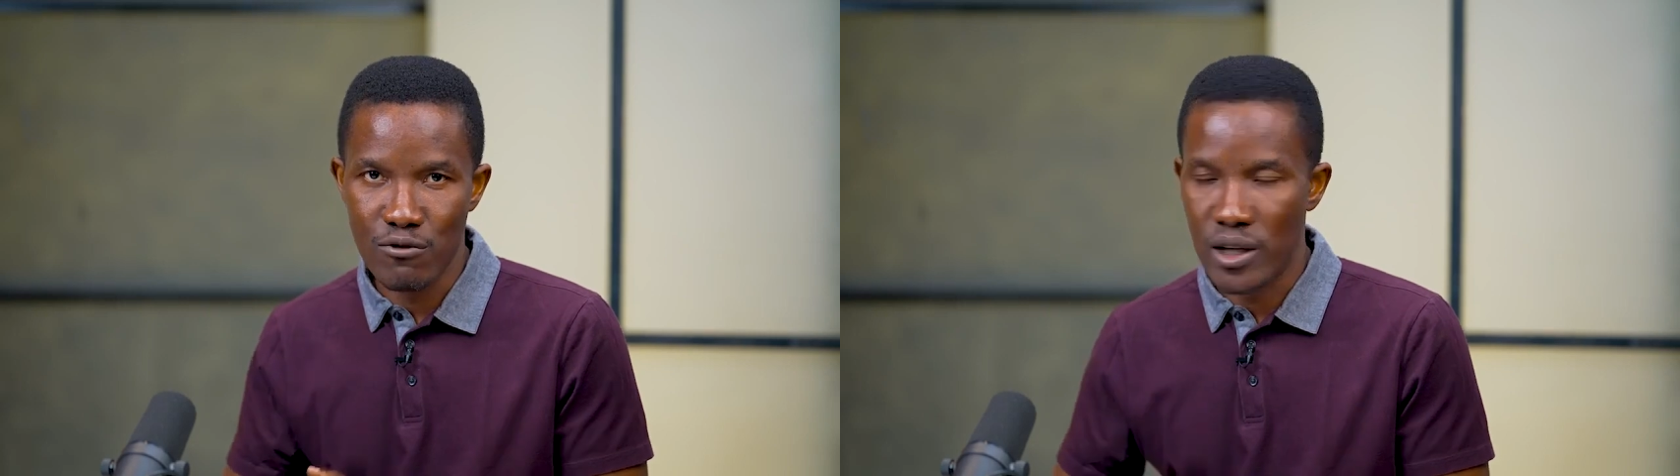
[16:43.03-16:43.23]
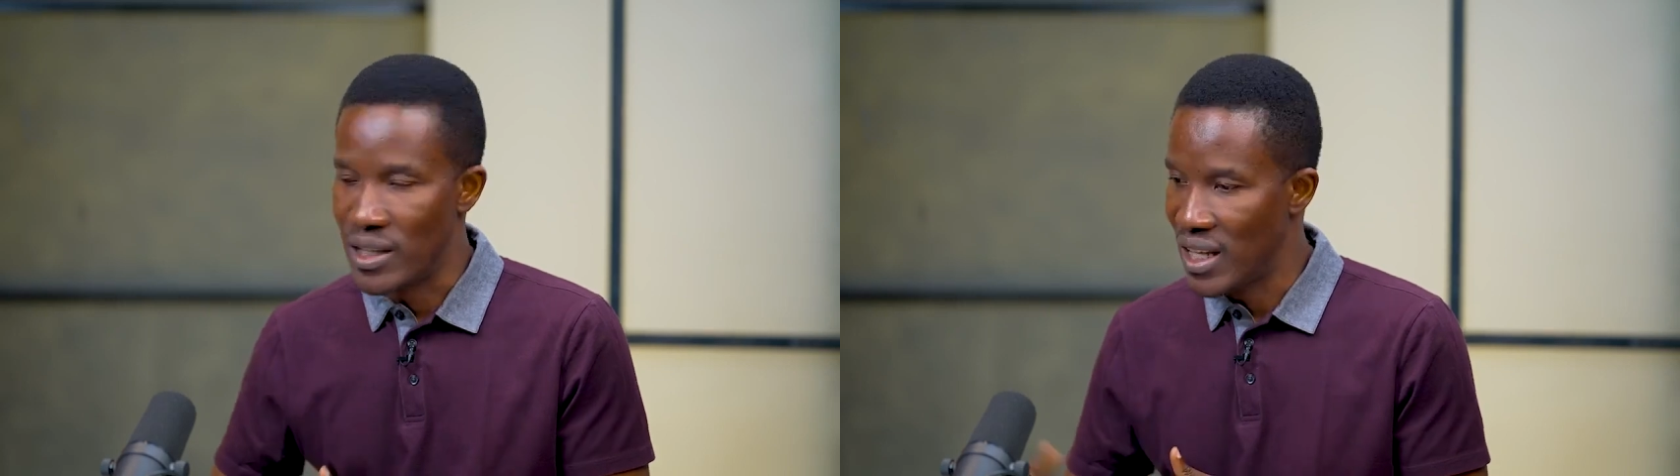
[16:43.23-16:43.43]

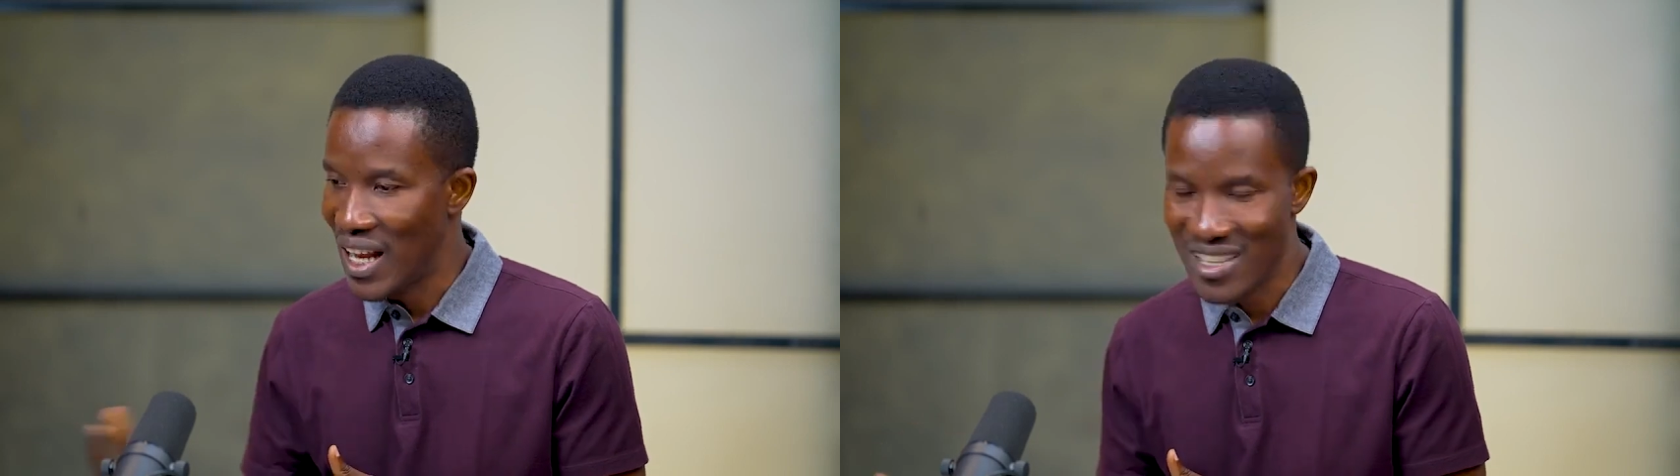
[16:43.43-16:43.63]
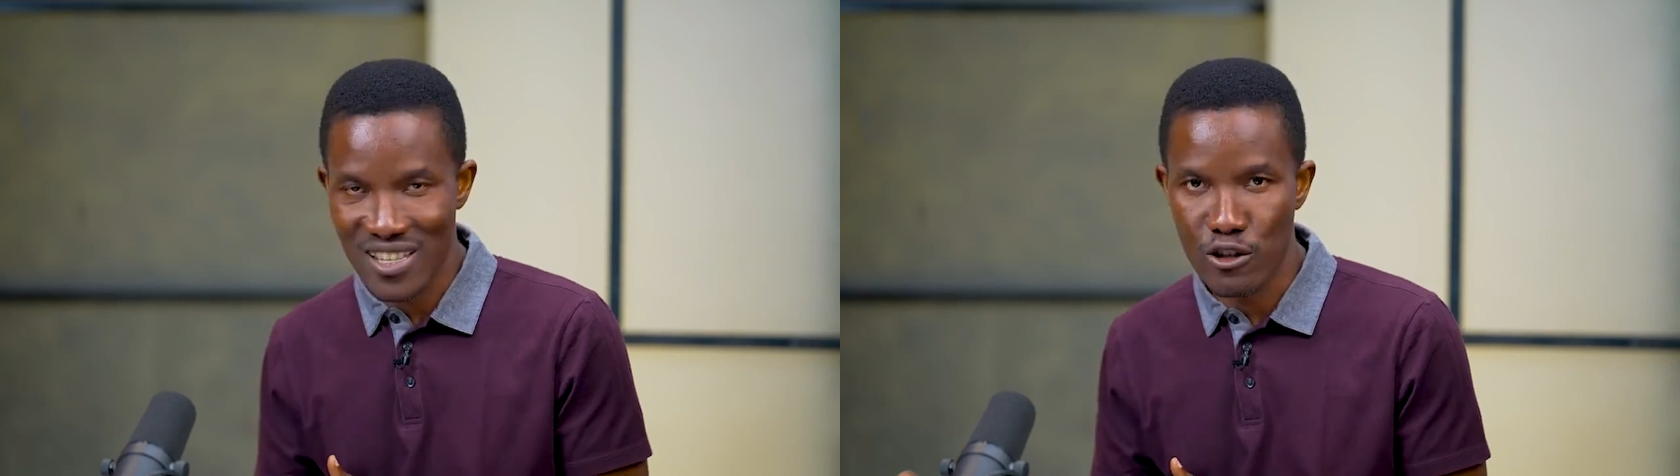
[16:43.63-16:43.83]
the
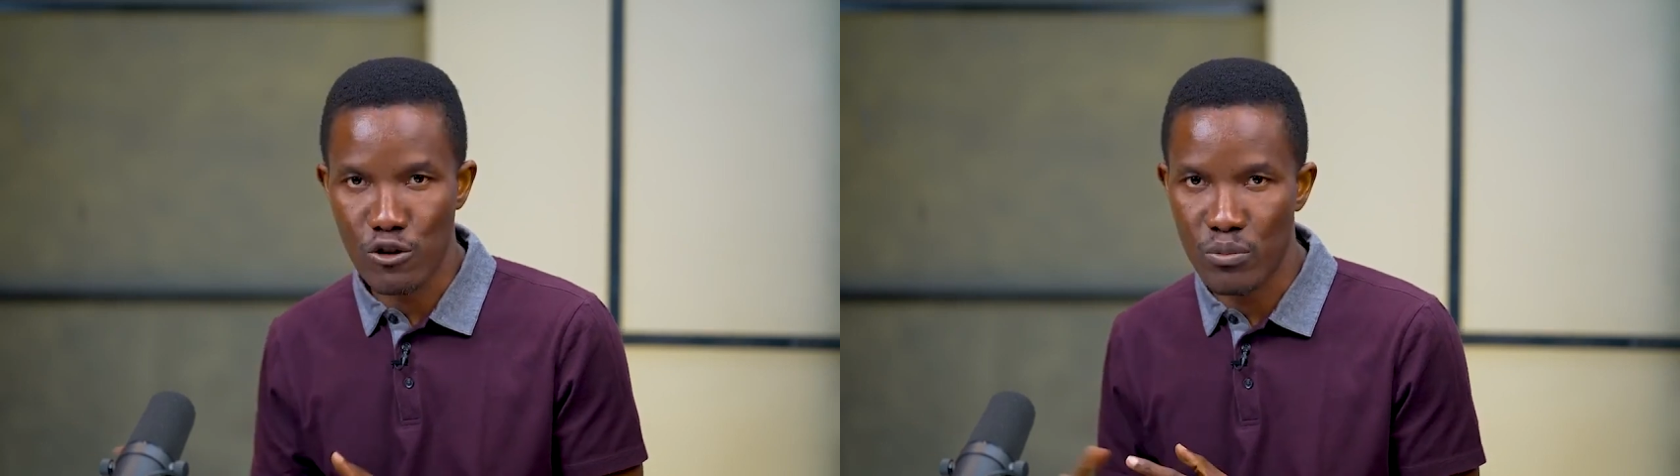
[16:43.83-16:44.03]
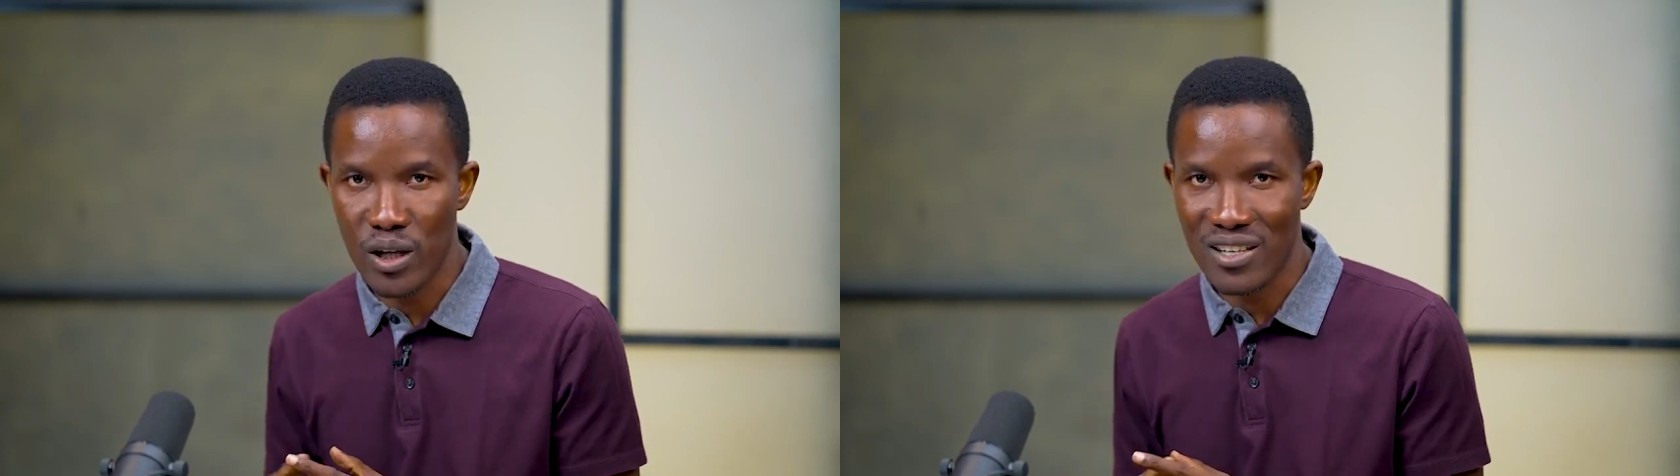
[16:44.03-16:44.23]
last thing
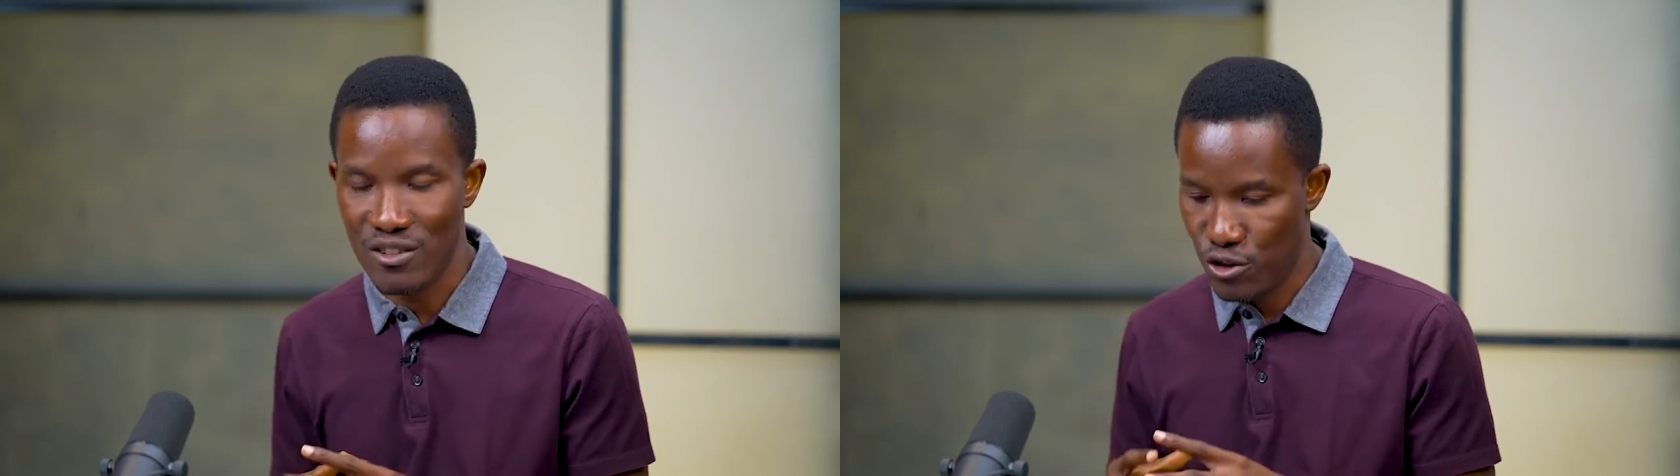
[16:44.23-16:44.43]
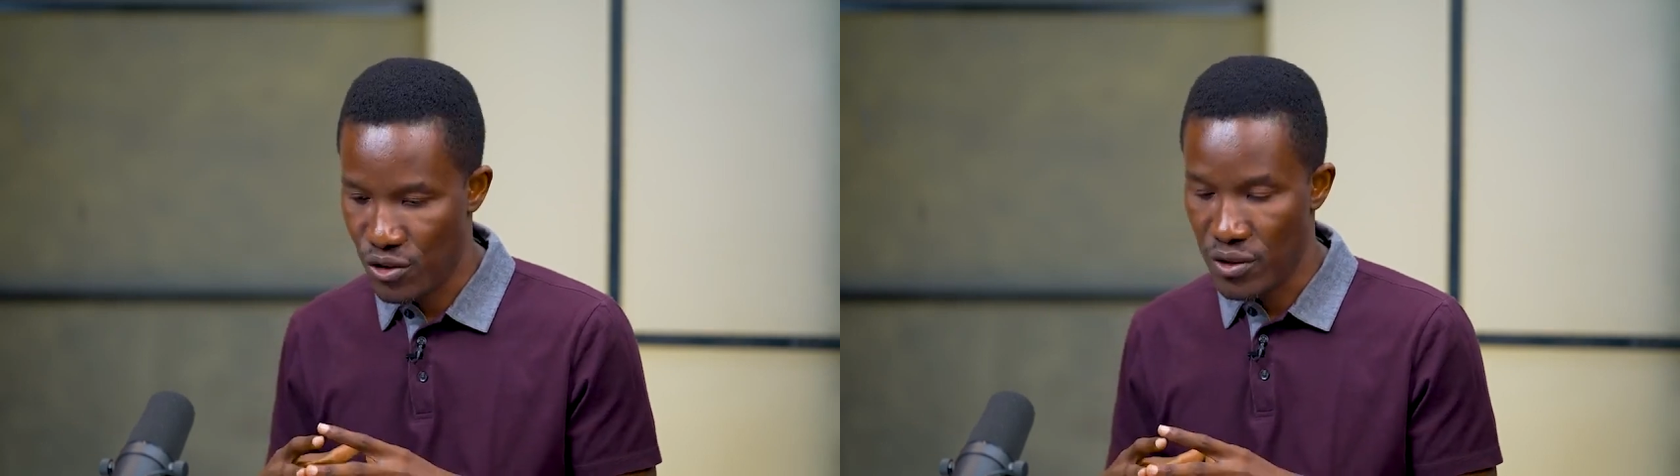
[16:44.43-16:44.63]
Bola
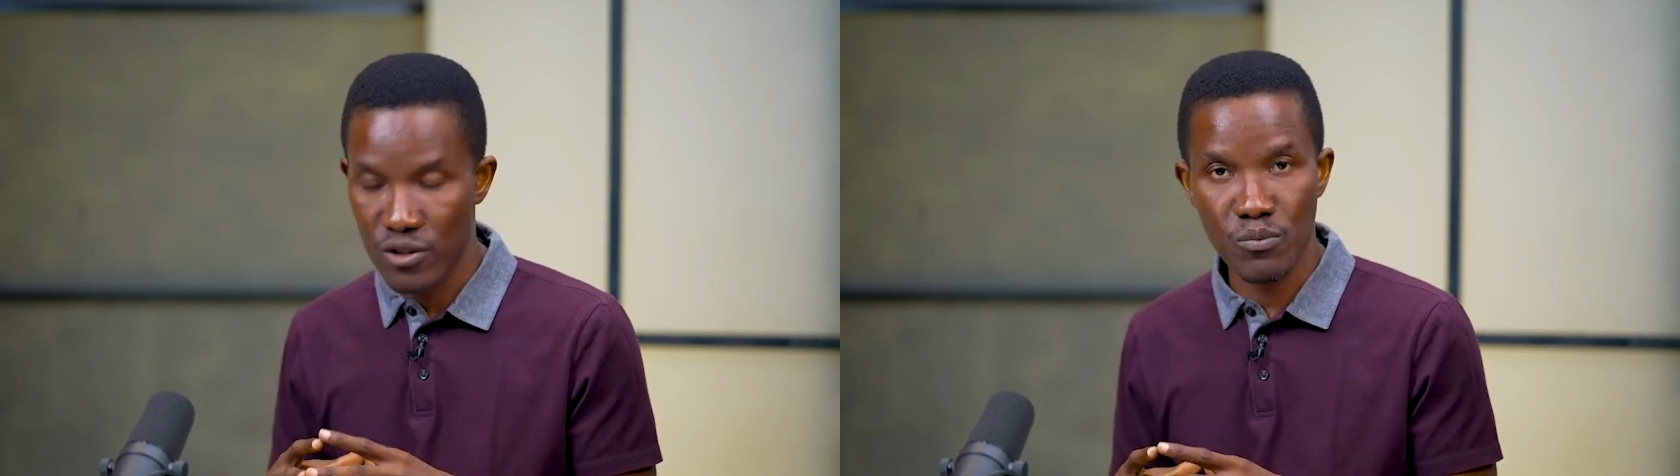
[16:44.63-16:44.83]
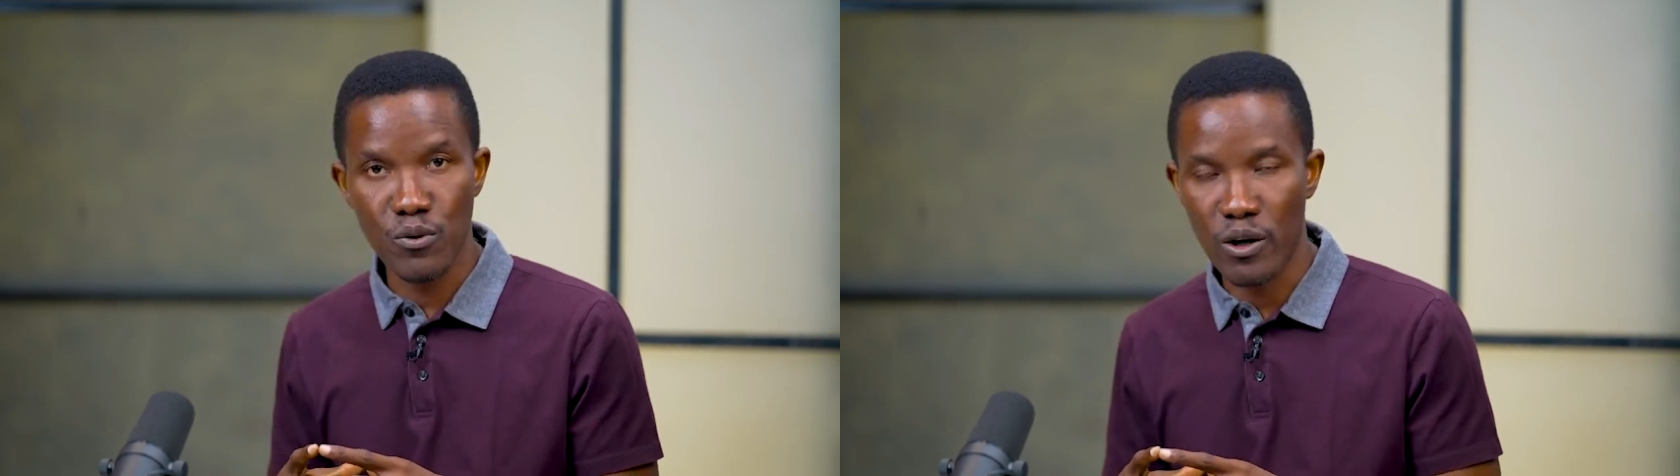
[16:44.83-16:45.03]
just
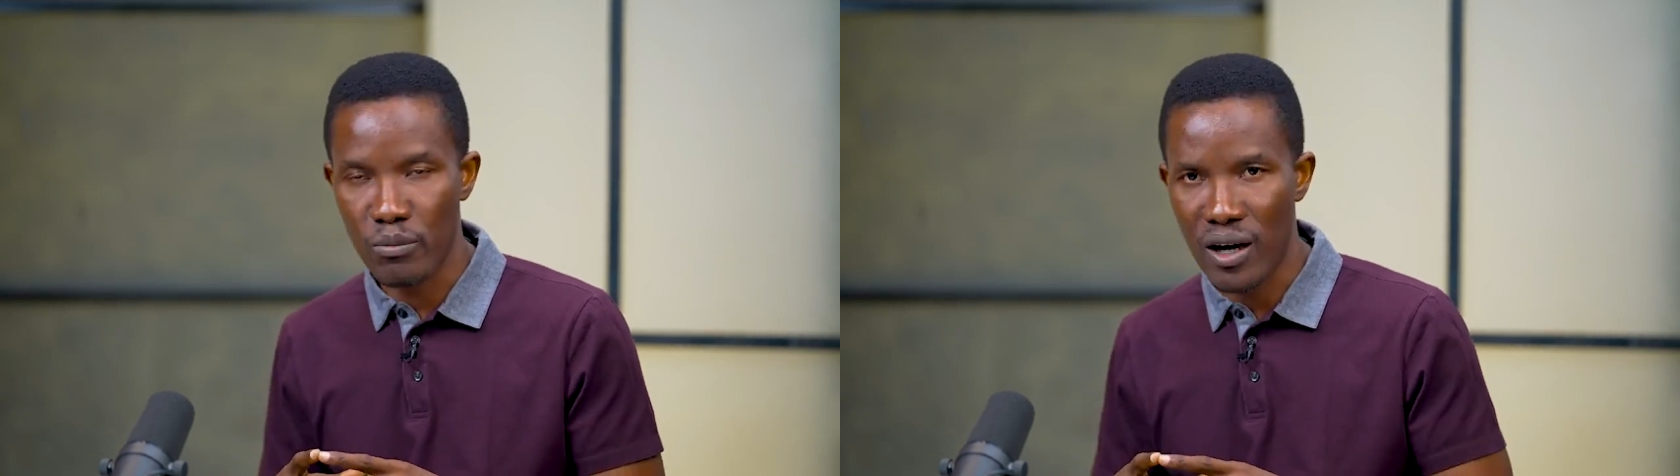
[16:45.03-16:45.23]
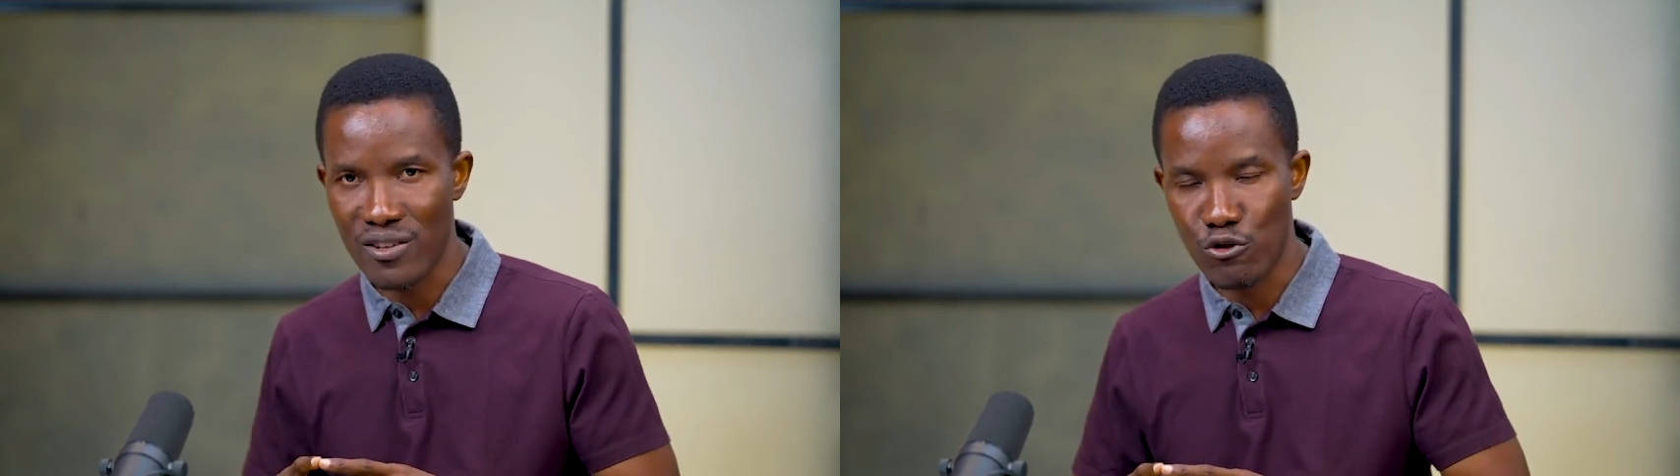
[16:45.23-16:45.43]
spoke about,